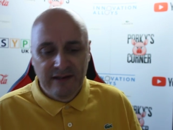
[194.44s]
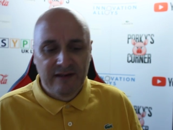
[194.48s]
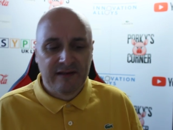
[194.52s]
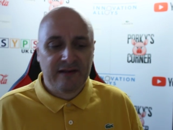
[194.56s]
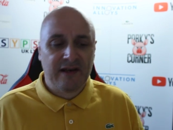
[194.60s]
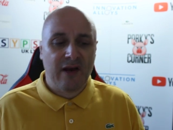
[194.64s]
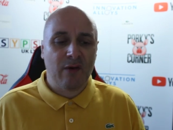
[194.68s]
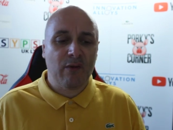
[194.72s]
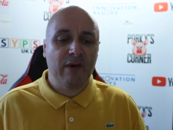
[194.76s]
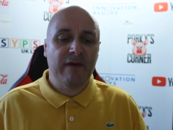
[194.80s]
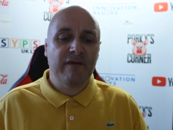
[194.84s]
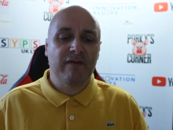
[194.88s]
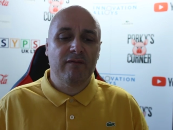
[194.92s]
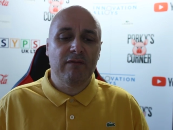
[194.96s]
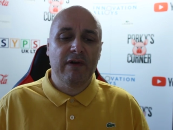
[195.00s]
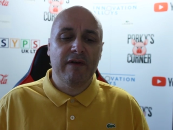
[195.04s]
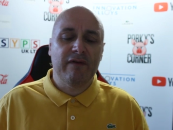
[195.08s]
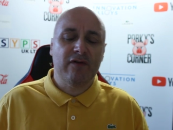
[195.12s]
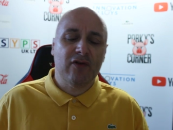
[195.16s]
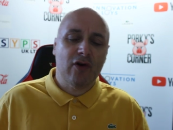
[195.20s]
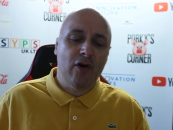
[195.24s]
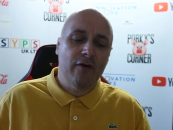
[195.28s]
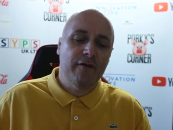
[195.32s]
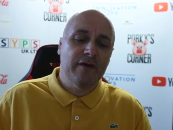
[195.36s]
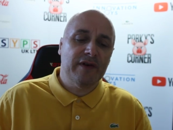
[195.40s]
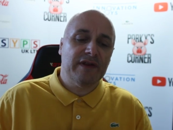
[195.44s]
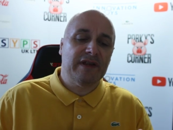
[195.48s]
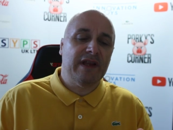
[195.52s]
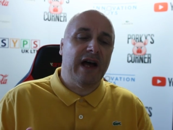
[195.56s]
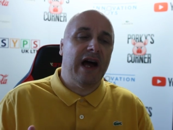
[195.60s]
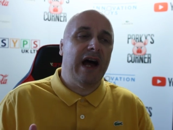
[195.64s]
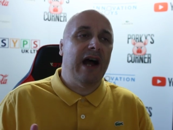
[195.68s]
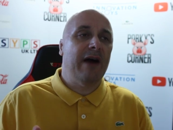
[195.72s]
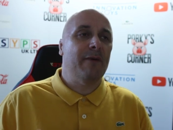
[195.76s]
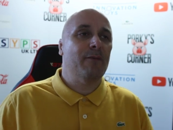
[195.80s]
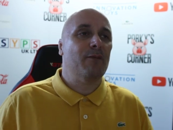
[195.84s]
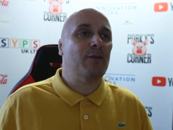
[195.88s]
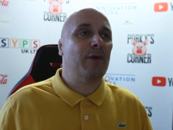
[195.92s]
So we've we've covered
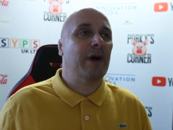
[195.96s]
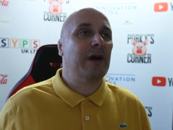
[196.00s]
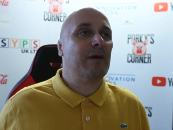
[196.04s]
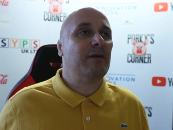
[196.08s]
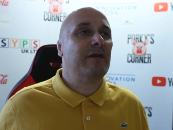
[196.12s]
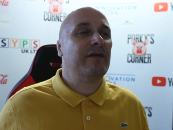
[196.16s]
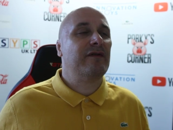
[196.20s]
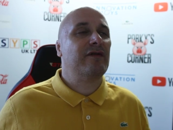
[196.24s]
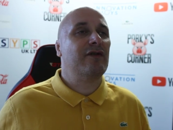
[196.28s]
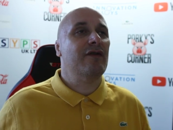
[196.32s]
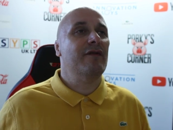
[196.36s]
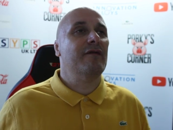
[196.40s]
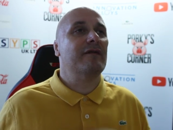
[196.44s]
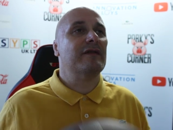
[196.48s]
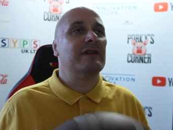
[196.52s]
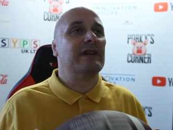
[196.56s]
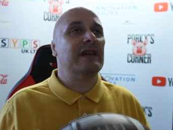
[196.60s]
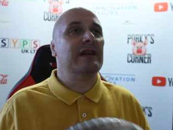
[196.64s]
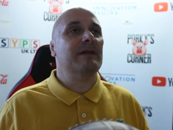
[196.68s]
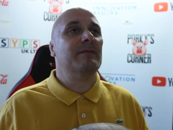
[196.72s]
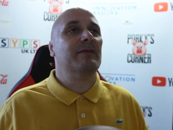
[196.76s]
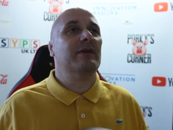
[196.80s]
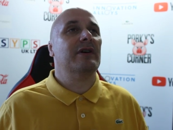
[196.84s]
that, haven't we? We've covered it,